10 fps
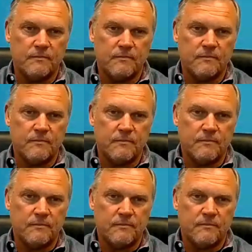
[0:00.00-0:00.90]

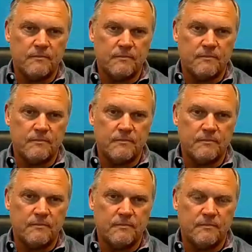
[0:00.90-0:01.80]

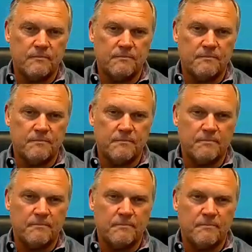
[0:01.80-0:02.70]

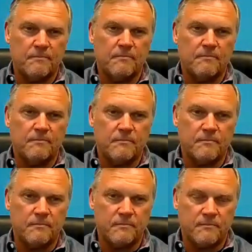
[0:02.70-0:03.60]

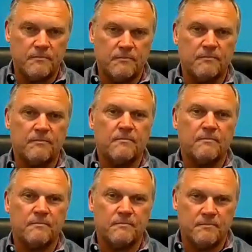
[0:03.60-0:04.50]

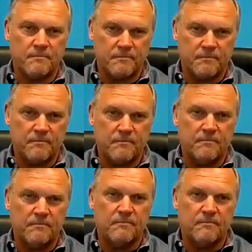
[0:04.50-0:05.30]
The person shown says nothing.